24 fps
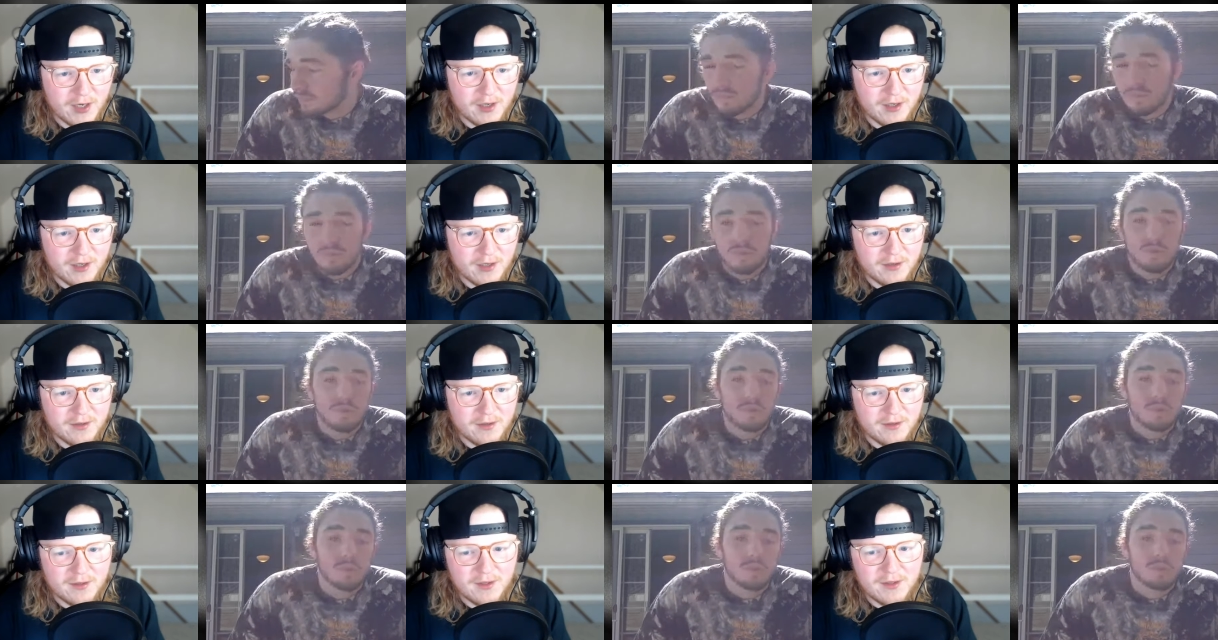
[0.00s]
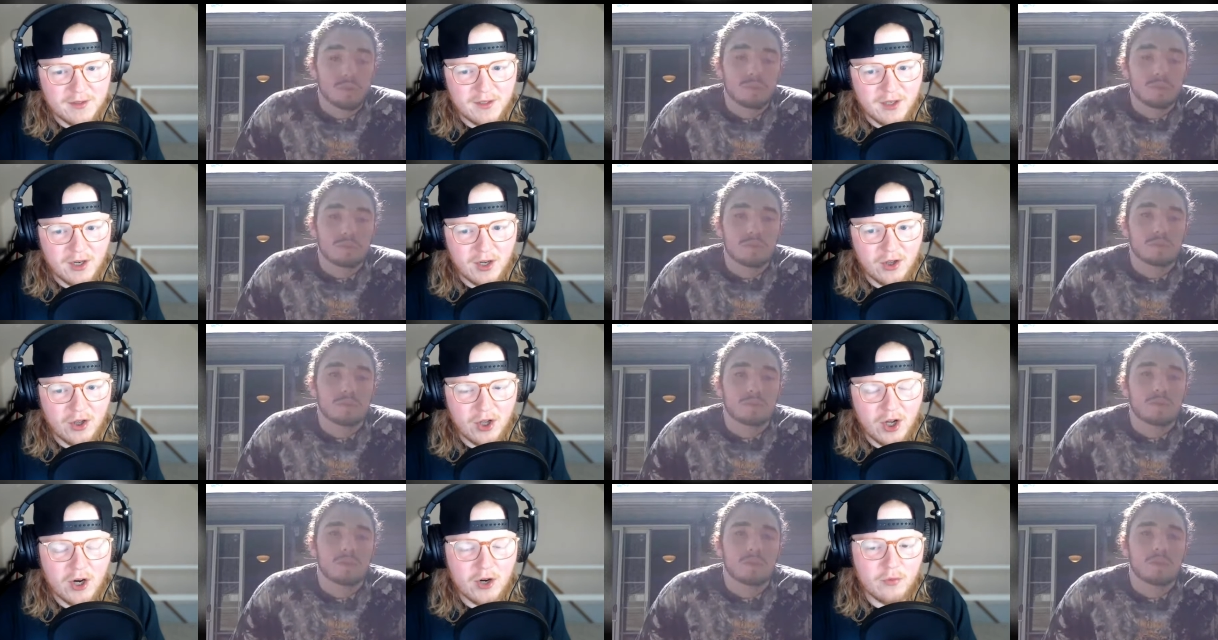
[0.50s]
Speaker 1: Kind of
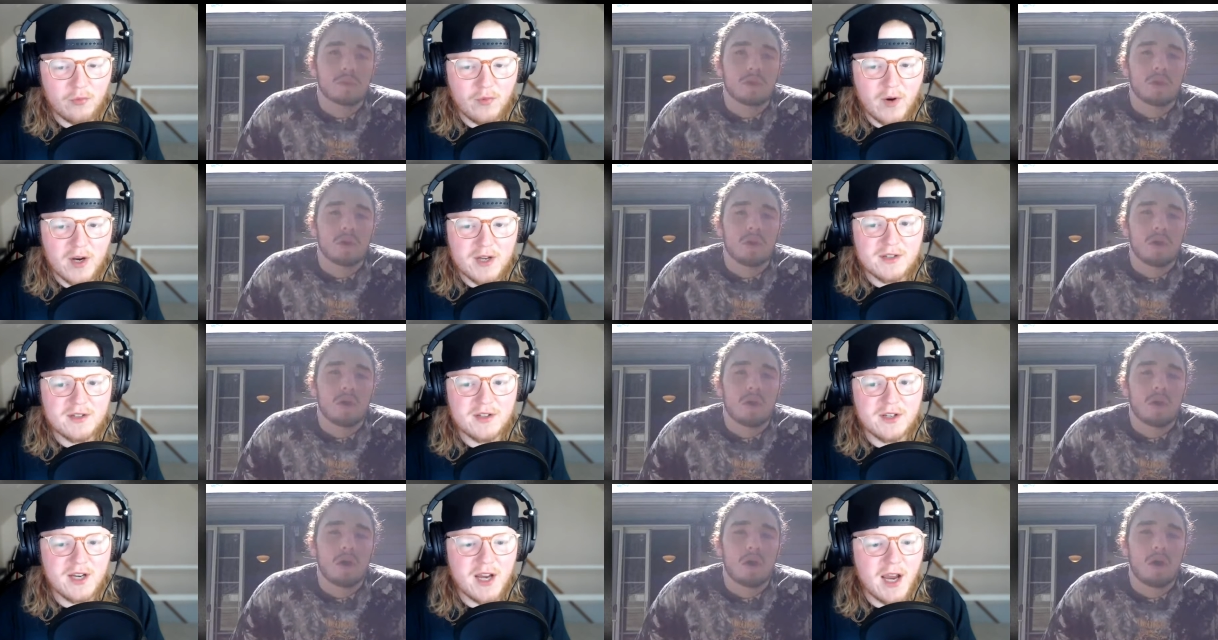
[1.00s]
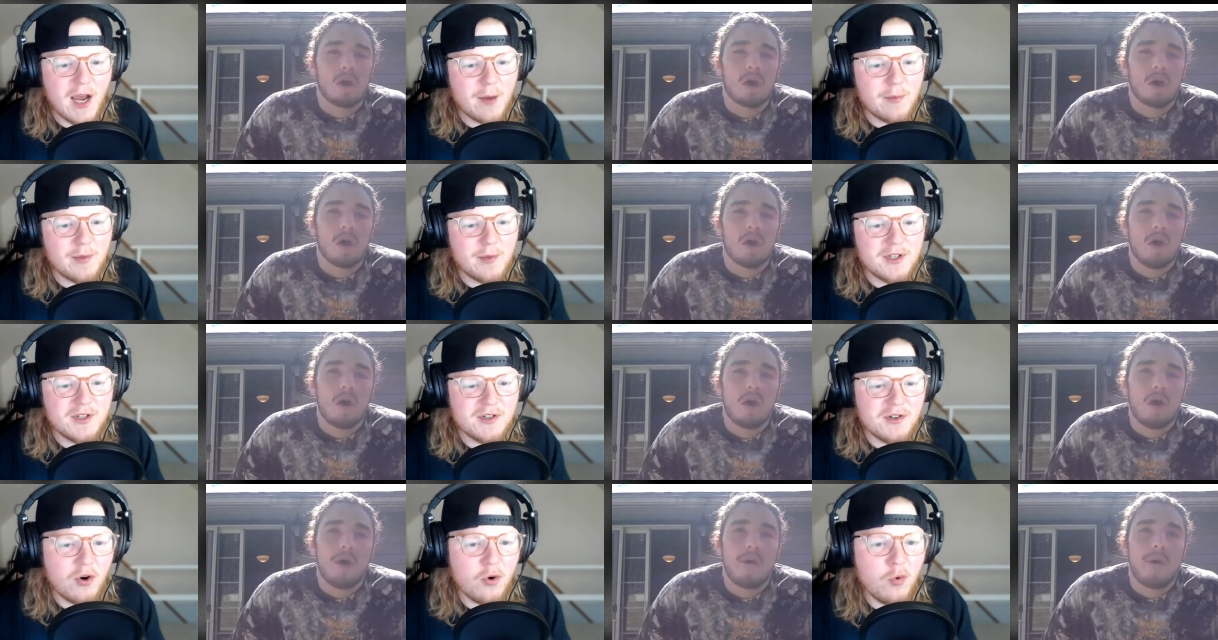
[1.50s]
a lot of wrestling
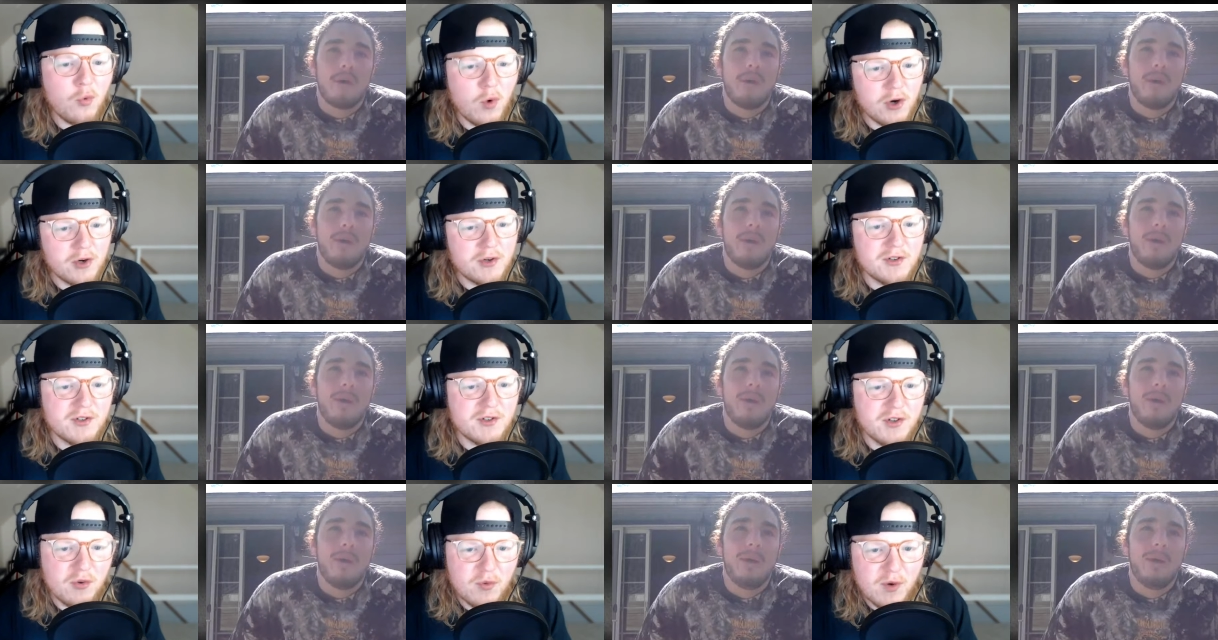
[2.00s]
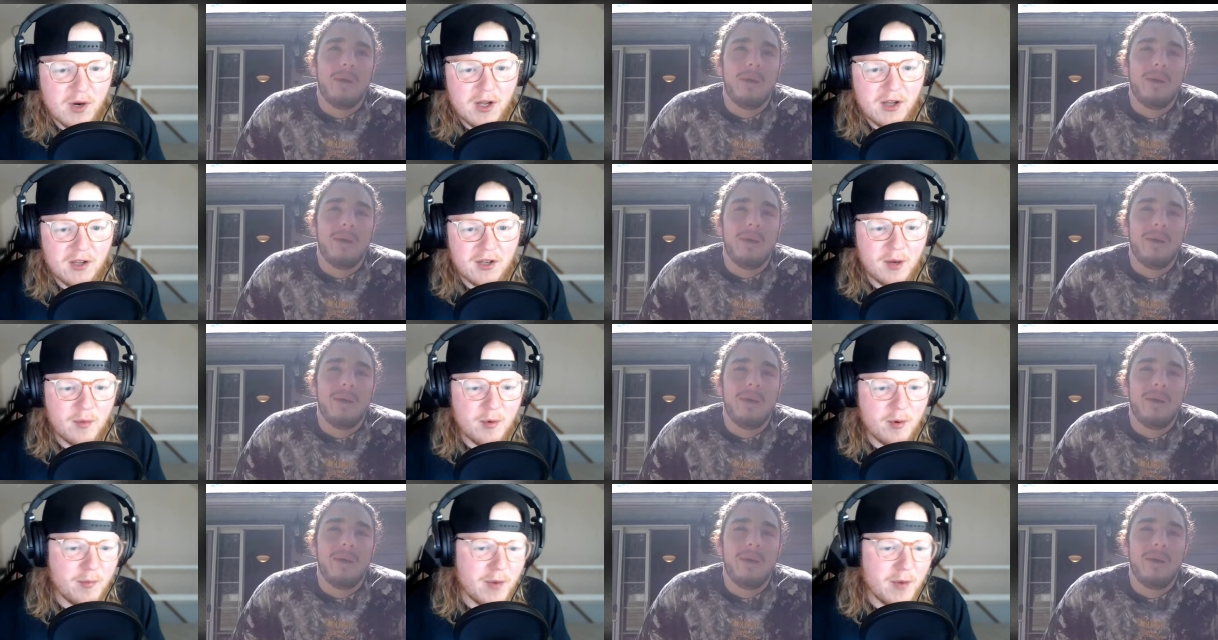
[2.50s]
habits don't work so well in